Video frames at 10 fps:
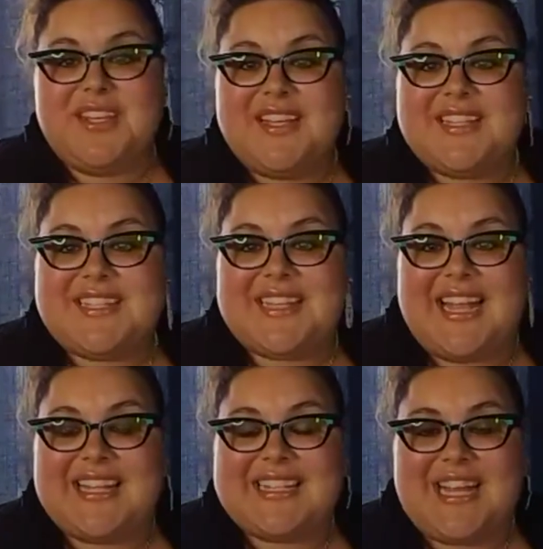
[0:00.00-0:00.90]

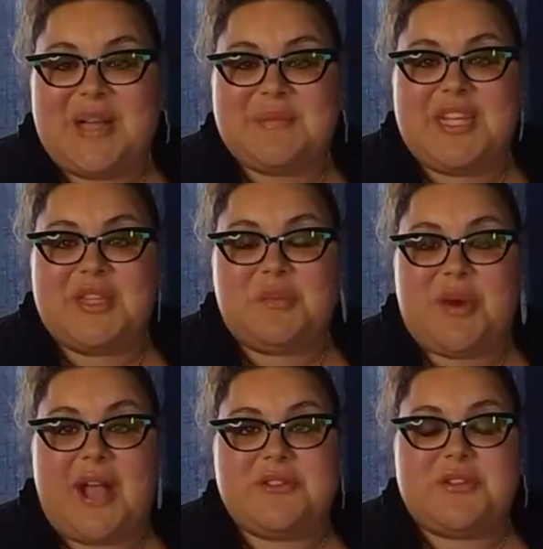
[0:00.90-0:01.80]
decided to update the
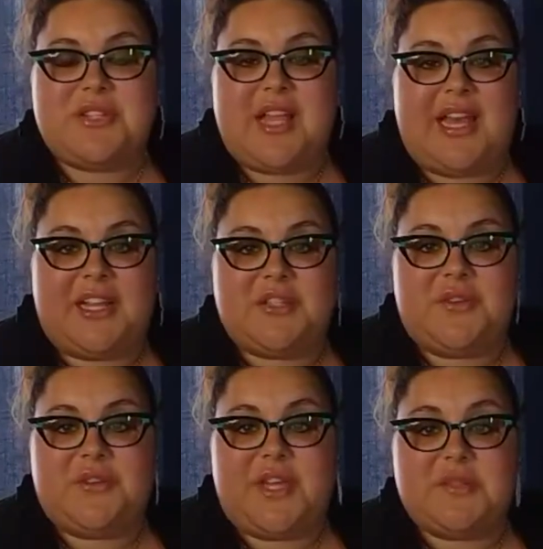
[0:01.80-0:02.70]
browser settings
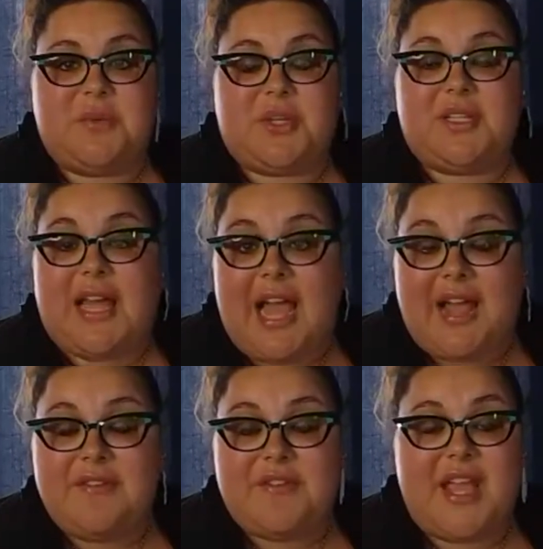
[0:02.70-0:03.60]
for Facebook
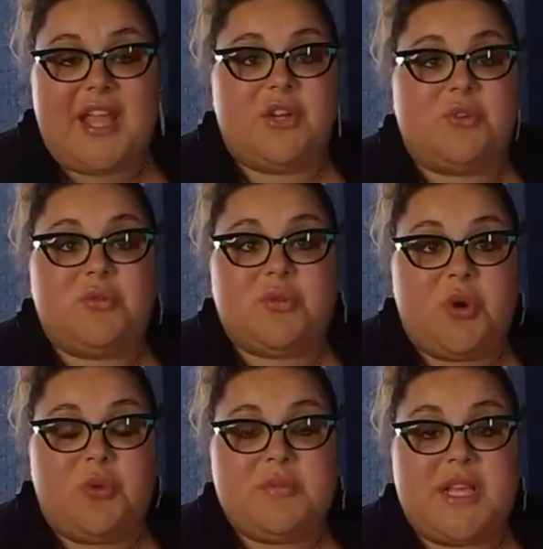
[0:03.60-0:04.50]
Live, and
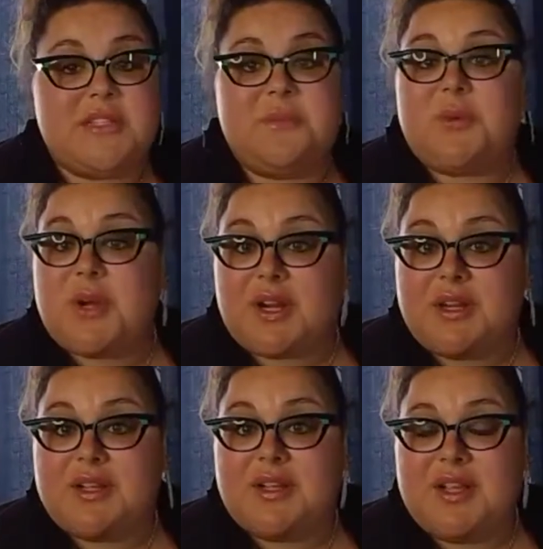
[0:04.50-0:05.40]
Chrome doesn't
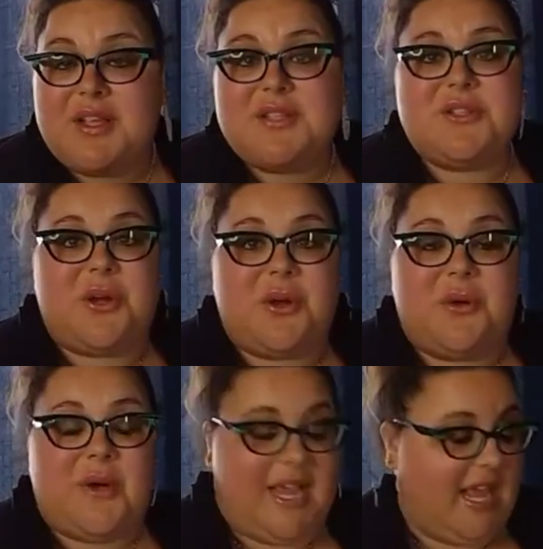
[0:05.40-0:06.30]
work.
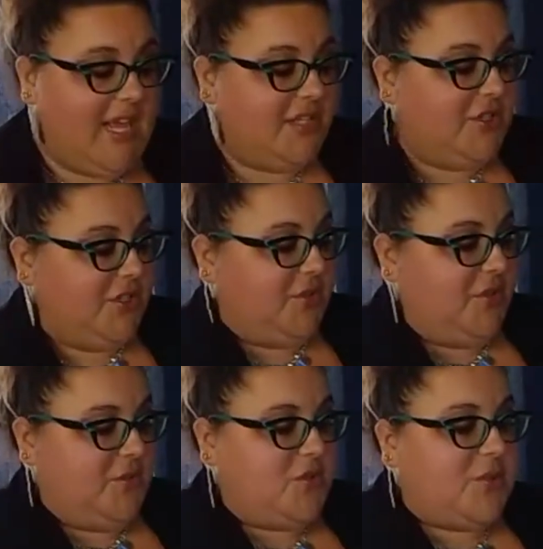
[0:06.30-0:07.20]
So I had
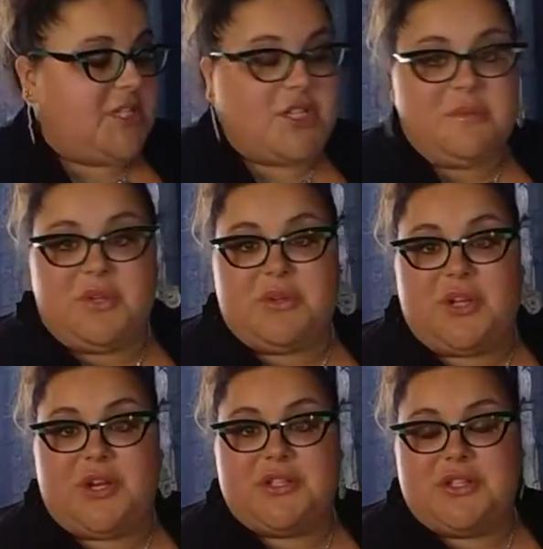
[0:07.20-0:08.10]
to switch
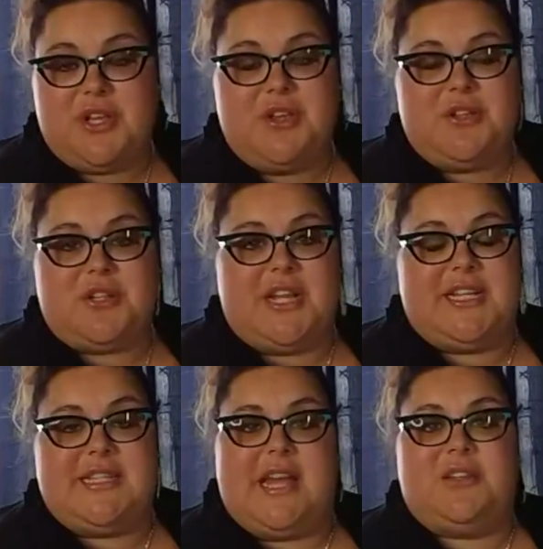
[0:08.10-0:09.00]
computers, try to
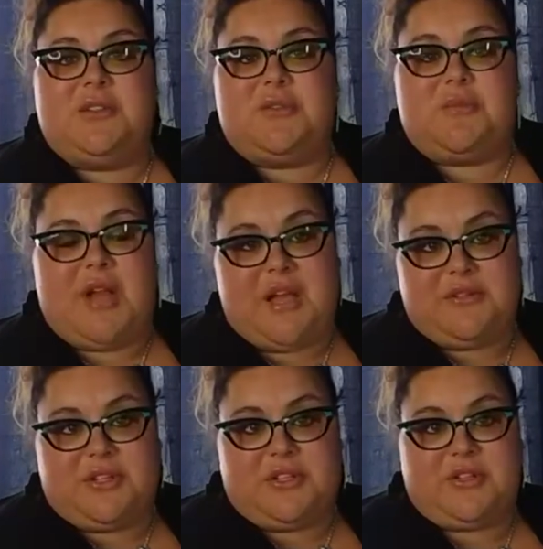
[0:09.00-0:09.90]
download a
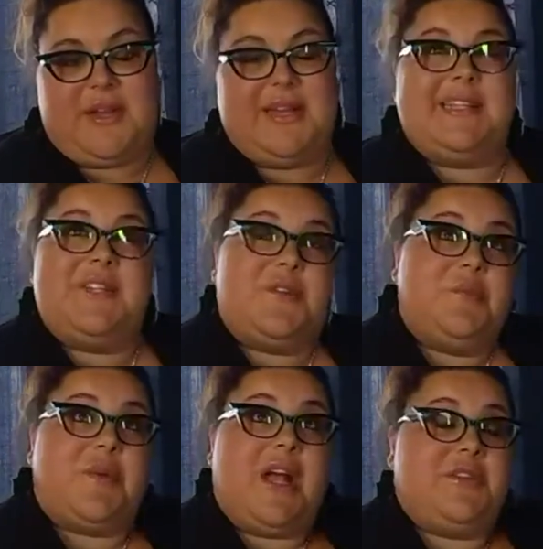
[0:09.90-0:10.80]
browser, tried a
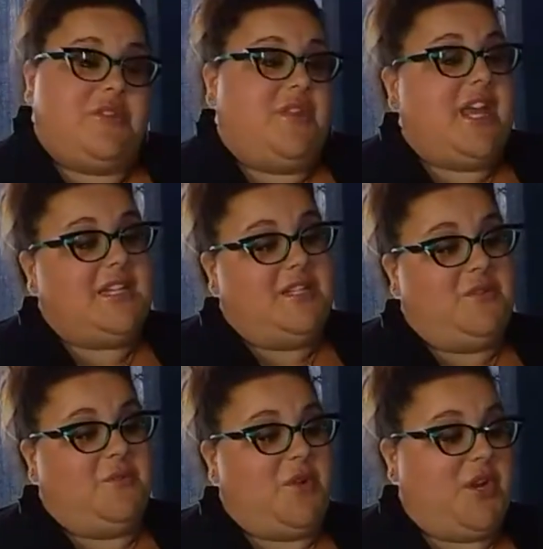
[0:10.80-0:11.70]
different browser. That
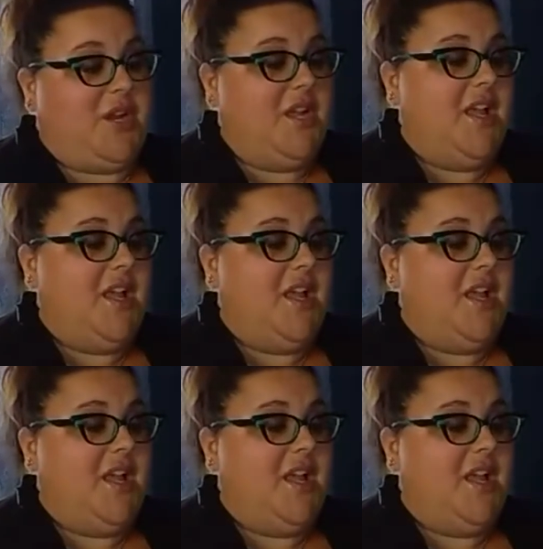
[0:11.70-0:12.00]
didn't work.